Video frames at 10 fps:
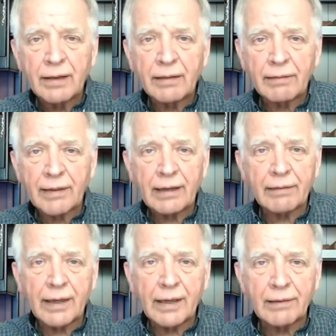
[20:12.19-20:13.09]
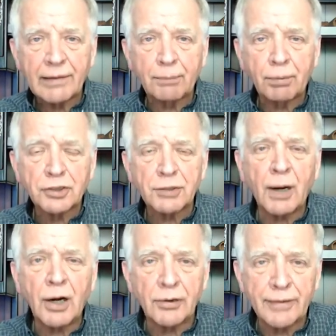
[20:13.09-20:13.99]
they, they, they push
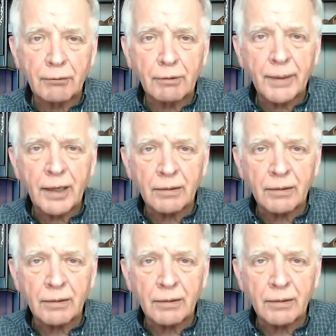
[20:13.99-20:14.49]
apart, they repel.